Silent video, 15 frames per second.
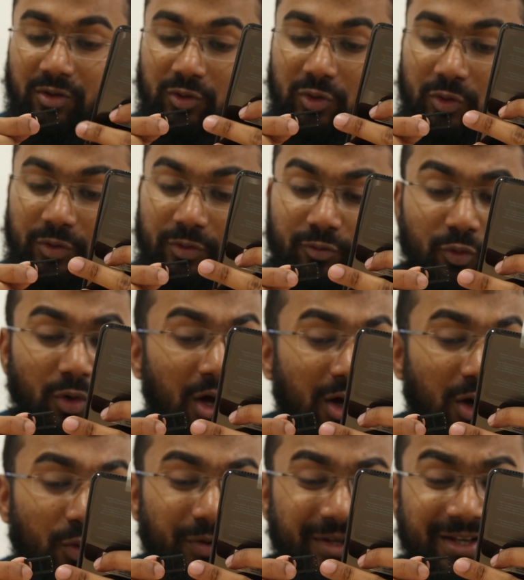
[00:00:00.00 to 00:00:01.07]
So
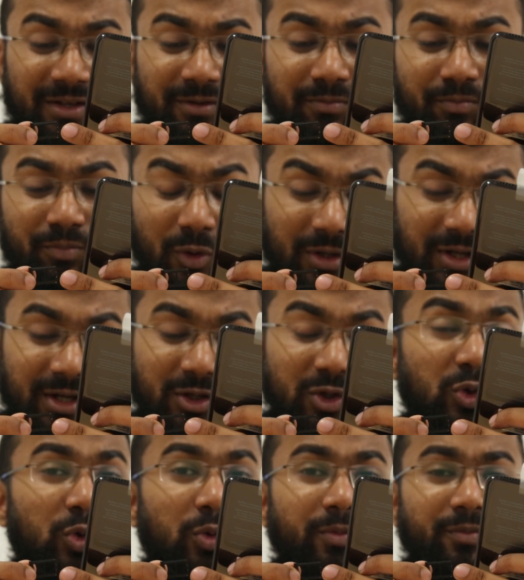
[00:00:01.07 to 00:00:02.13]
we can put in
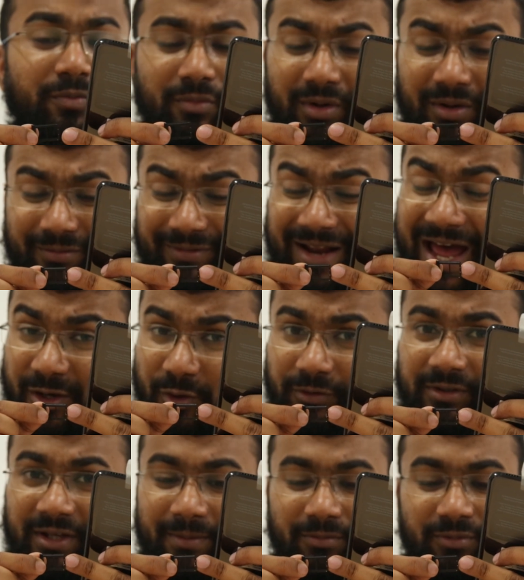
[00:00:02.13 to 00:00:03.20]
2 nano
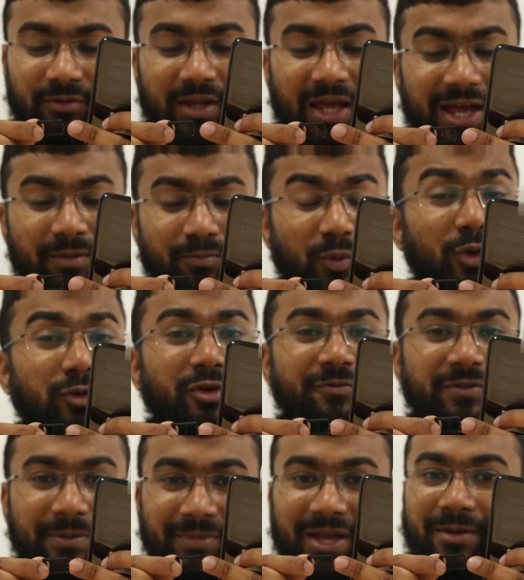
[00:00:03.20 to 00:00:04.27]
SIMs, and both
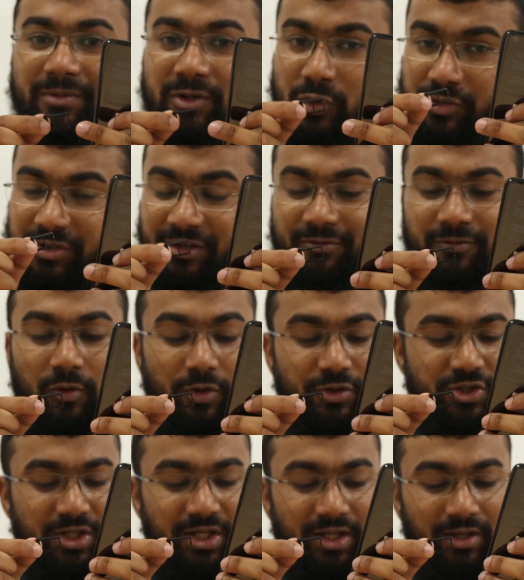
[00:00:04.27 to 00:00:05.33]
of them can be used at
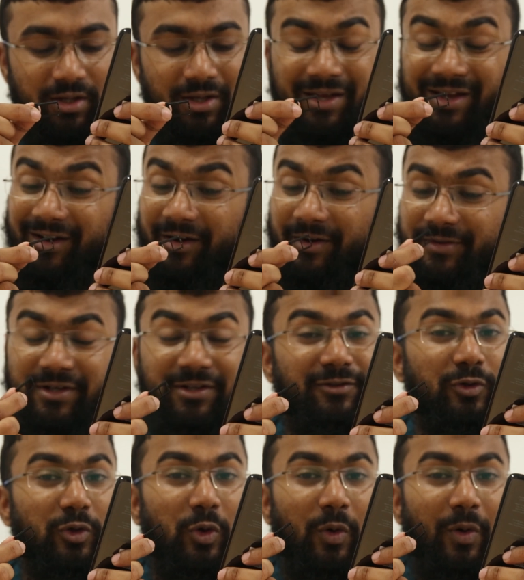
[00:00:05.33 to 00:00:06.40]
4G. There is
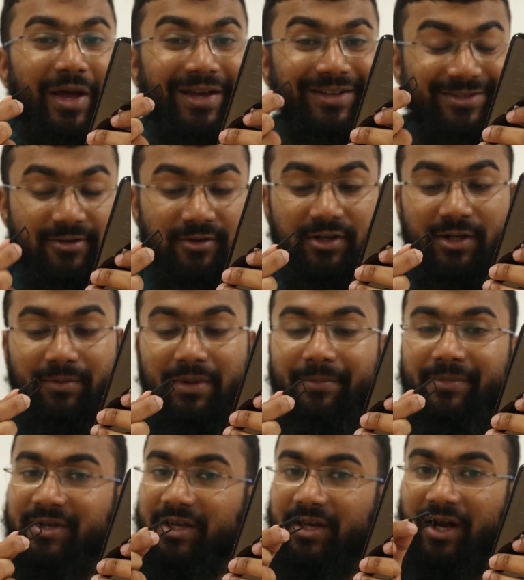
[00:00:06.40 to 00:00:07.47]
no external
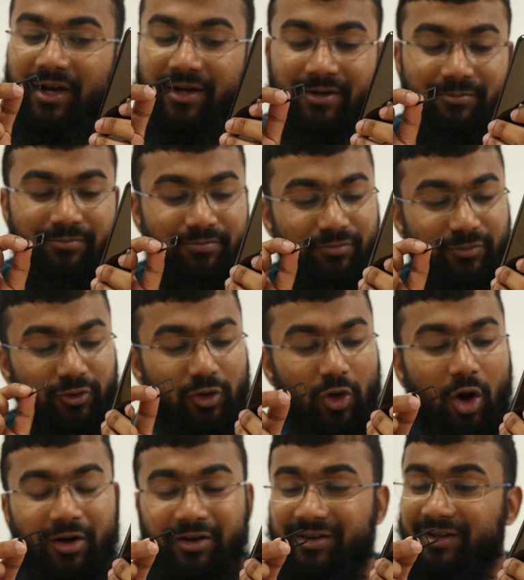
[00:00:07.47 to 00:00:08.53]
memory card
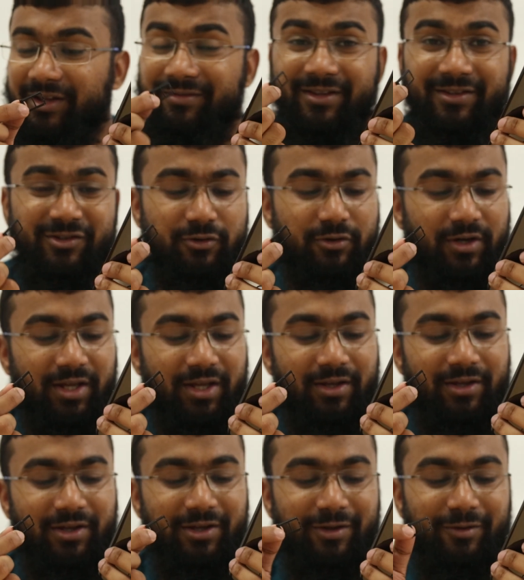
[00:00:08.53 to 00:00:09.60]
slot in this tray,
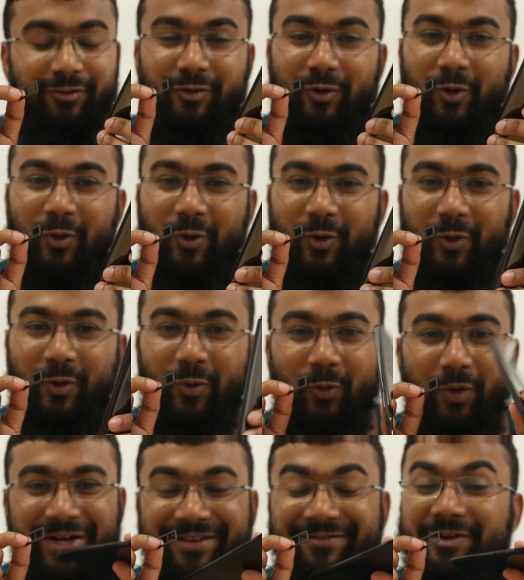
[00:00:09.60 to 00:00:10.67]
so
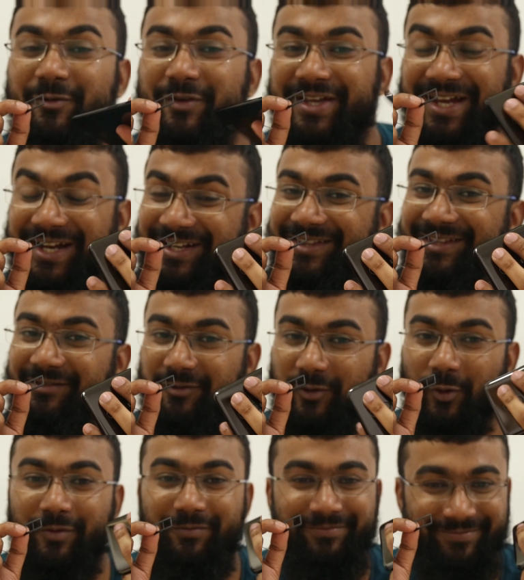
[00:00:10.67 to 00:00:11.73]
whatever we get in the
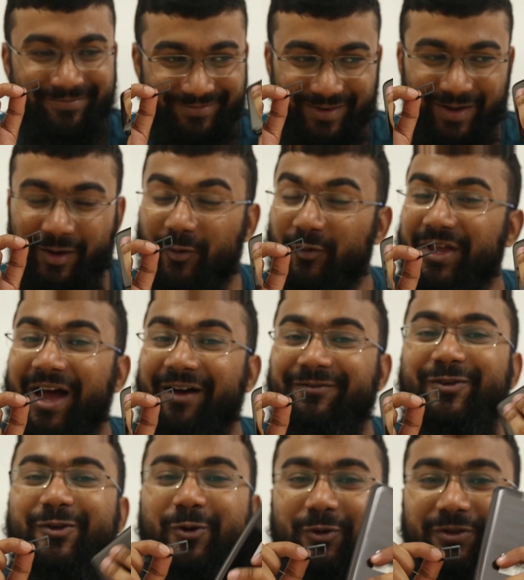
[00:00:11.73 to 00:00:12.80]
phone, we have
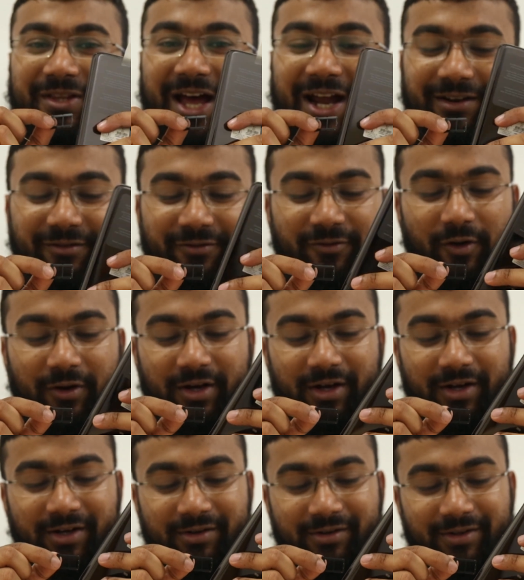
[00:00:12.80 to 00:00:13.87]
to use that for
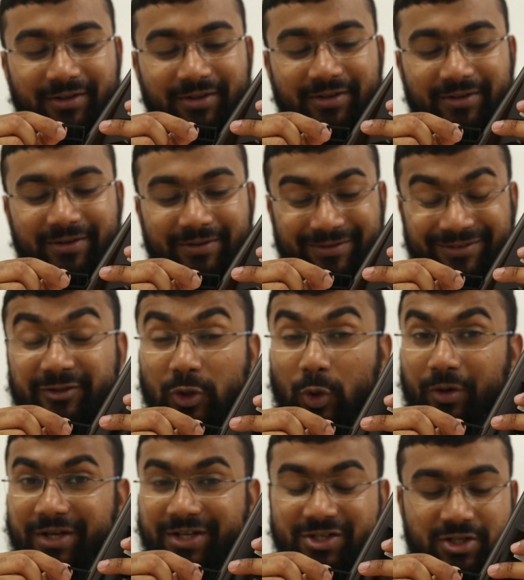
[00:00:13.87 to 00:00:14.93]
our
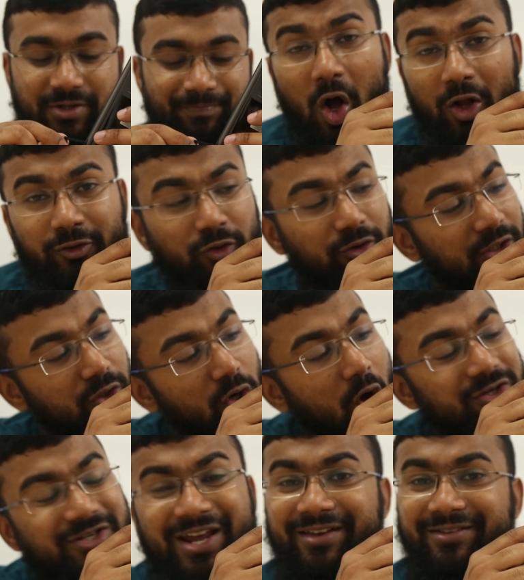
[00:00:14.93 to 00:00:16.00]
storage. Also the
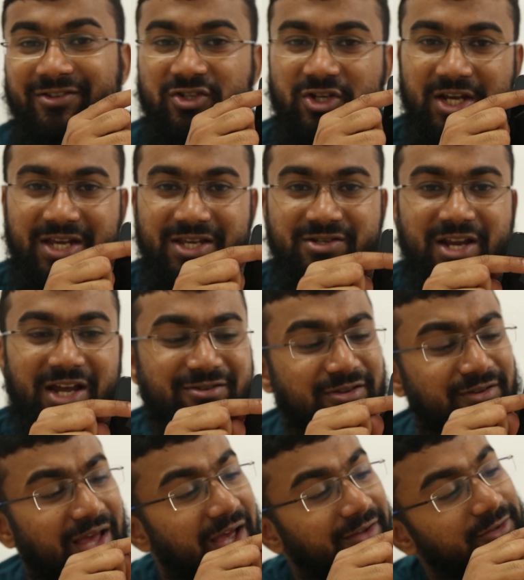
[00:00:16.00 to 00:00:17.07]
notch has changed,
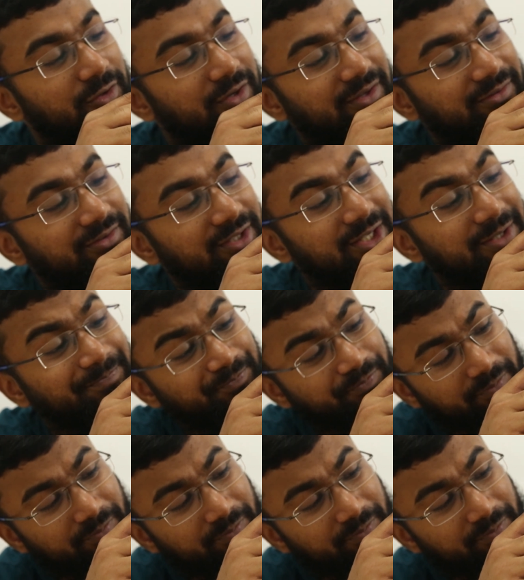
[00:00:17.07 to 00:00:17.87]
as you can see.